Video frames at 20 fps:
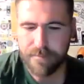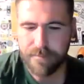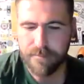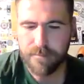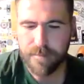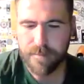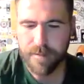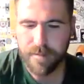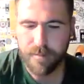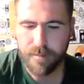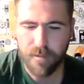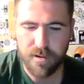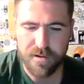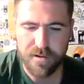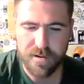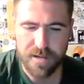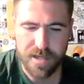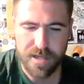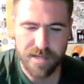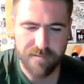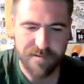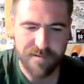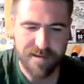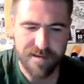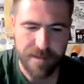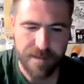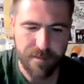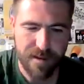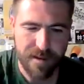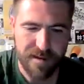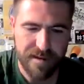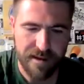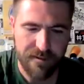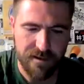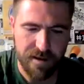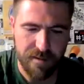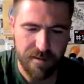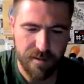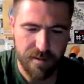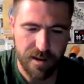Maybe more so because of his teammates
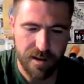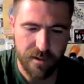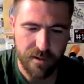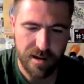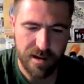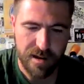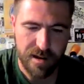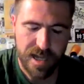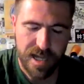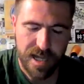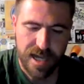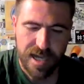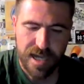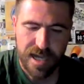having to play well.